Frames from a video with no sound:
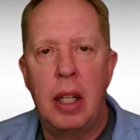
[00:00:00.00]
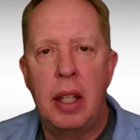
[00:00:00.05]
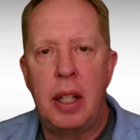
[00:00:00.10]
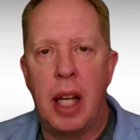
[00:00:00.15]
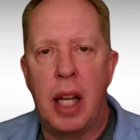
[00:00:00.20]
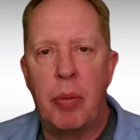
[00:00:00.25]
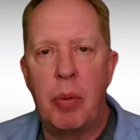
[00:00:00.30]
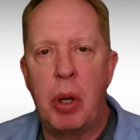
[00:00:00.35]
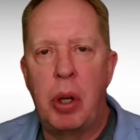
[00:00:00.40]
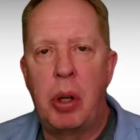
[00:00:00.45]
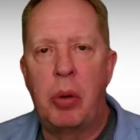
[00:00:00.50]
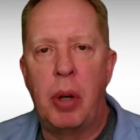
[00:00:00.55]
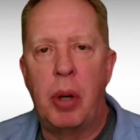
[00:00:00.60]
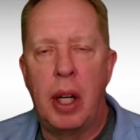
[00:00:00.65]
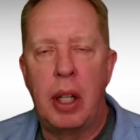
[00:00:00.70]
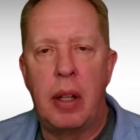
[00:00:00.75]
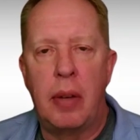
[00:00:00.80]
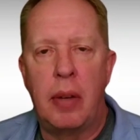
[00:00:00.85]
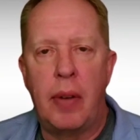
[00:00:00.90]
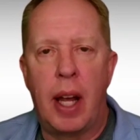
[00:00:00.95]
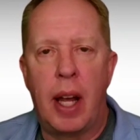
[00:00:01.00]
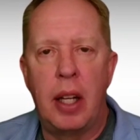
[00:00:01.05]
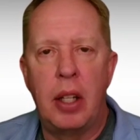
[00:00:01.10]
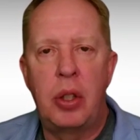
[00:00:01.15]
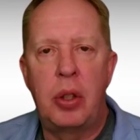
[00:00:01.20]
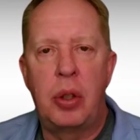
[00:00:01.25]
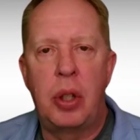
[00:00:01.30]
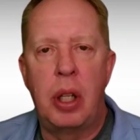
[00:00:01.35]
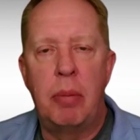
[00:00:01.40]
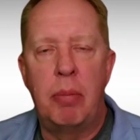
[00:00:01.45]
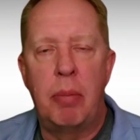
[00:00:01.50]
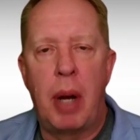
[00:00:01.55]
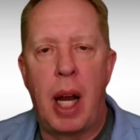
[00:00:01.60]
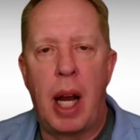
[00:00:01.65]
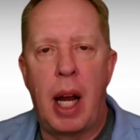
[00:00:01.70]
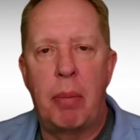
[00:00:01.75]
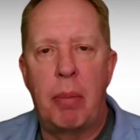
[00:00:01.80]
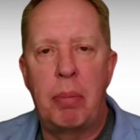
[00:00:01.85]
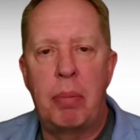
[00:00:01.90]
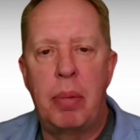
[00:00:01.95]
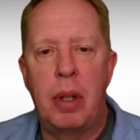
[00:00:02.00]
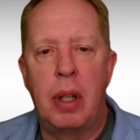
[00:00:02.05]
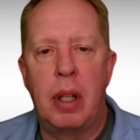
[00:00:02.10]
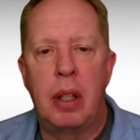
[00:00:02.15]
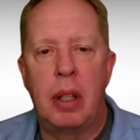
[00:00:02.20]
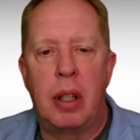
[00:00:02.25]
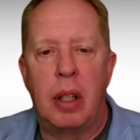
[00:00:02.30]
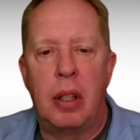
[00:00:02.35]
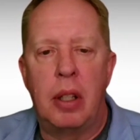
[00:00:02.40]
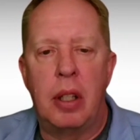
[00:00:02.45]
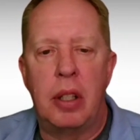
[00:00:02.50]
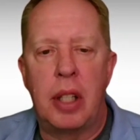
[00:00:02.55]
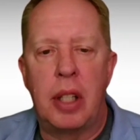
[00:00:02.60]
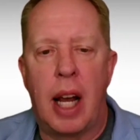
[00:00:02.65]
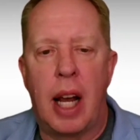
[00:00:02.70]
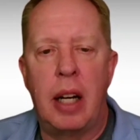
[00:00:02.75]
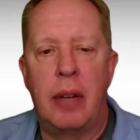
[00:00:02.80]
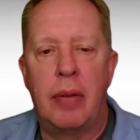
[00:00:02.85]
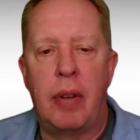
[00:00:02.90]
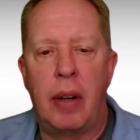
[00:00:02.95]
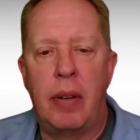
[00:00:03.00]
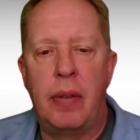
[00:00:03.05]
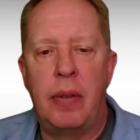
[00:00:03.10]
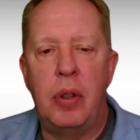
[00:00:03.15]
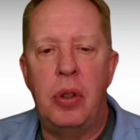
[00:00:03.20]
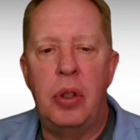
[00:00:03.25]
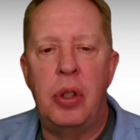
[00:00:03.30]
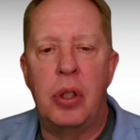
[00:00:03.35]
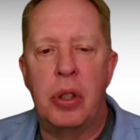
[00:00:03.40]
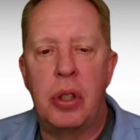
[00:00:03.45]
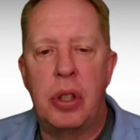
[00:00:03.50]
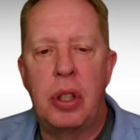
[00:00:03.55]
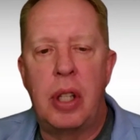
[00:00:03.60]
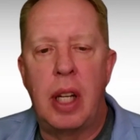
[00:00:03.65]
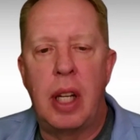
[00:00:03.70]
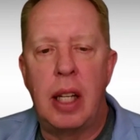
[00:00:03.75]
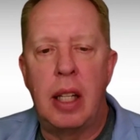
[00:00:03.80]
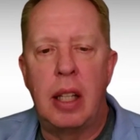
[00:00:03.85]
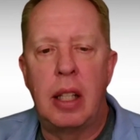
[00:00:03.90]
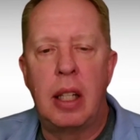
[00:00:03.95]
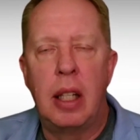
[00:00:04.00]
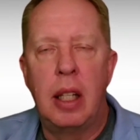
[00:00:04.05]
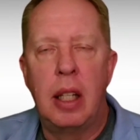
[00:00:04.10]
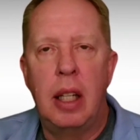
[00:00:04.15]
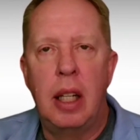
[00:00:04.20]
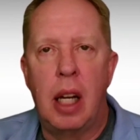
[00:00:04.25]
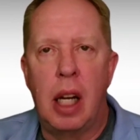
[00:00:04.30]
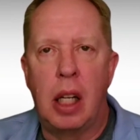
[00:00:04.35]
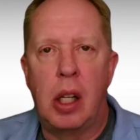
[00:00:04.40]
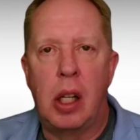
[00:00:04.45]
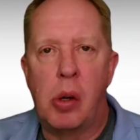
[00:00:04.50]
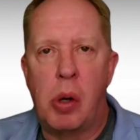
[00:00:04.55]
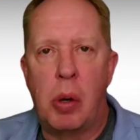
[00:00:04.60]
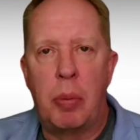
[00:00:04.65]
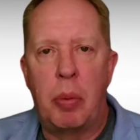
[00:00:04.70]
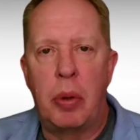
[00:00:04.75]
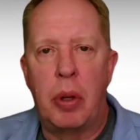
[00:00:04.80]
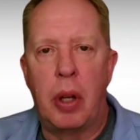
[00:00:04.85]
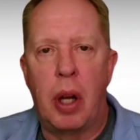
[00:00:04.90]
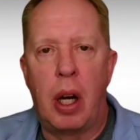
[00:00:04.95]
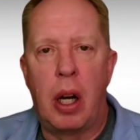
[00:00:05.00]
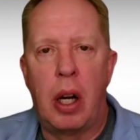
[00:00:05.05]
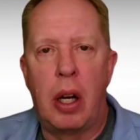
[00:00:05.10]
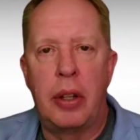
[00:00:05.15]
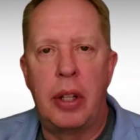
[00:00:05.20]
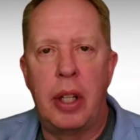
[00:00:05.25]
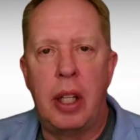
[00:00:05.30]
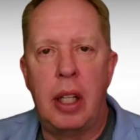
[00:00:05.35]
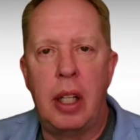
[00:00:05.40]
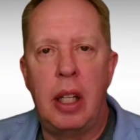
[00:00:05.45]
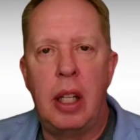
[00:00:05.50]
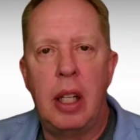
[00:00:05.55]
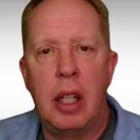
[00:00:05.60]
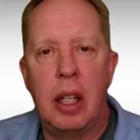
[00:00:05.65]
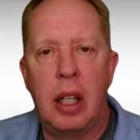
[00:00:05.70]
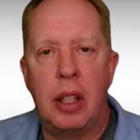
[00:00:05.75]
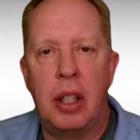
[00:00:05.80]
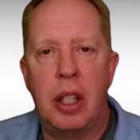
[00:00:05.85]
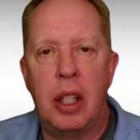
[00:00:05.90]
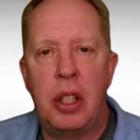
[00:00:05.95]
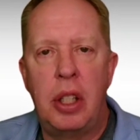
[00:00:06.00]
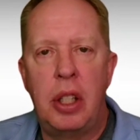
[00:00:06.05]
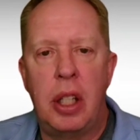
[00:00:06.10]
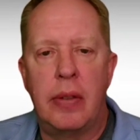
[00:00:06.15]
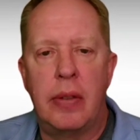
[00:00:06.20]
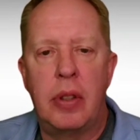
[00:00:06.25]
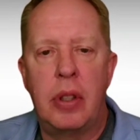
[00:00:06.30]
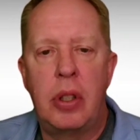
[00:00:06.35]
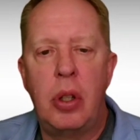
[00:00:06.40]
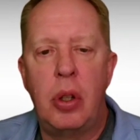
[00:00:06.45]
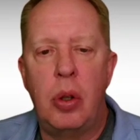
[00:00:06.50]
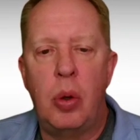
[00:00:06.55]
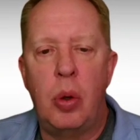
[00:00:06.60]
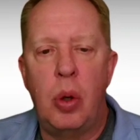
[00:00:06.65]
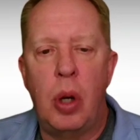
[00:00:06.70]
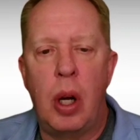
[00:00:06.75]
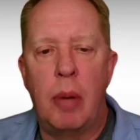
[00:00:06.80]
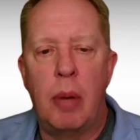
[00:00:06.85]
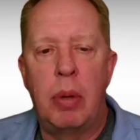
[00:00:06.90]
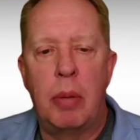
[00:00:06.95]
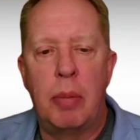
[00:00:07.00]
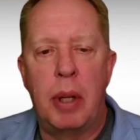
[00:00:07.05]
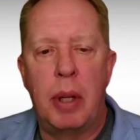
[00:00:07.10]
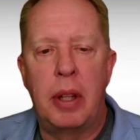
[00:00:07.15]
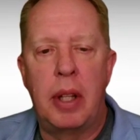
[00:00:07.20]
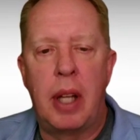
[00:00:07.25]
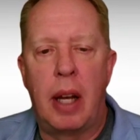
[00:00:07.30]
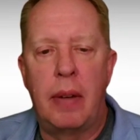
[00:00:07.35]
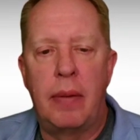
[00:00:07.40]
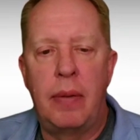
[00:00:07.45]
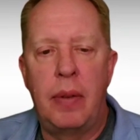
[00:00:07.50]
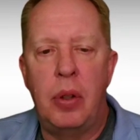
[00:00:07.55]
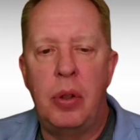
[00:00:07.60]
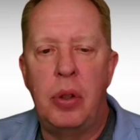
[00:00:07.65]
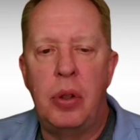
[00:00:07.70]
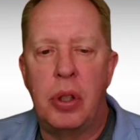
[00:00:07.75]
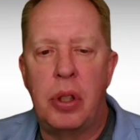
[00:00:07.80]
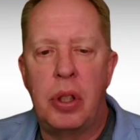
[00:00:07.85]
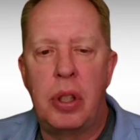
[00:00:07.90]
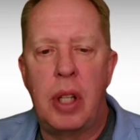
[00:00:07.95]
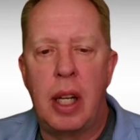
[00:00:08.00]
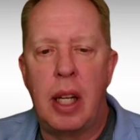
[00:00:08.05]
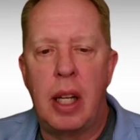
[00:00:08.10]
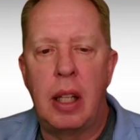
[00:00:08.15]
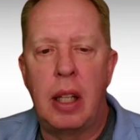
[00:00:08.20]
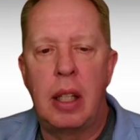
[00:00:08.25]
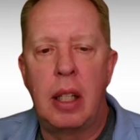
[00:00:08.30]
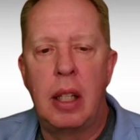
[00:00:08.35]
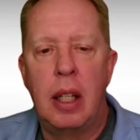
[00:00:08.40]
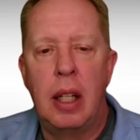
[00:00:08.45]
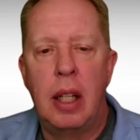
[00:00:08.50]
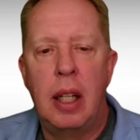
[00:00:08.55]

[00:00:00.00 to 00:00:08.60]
Then we create the value stream map, the design of our future state, and come up with all the initiatives to implement that future state.